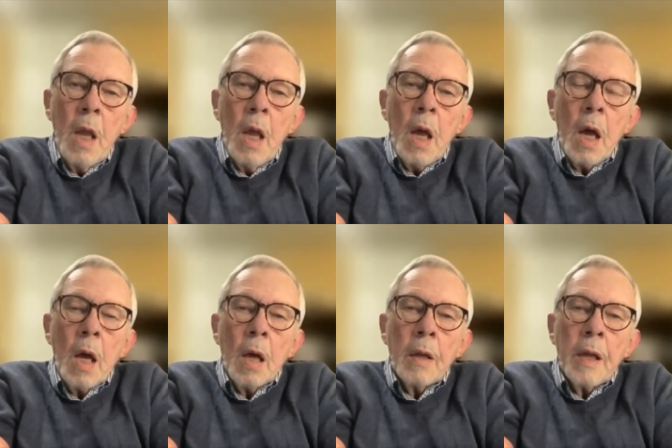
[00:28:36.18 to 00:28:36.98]

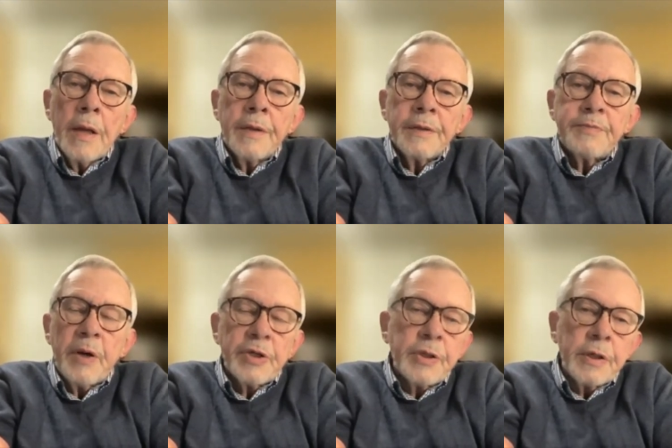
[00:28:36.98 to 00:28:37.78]
uh, and
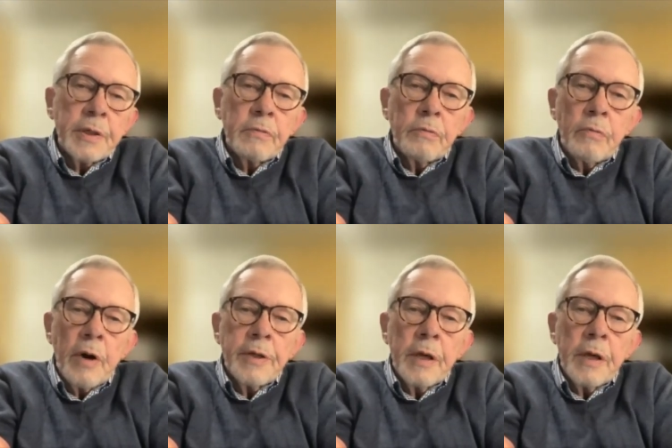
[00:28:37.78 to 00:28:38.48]
especially right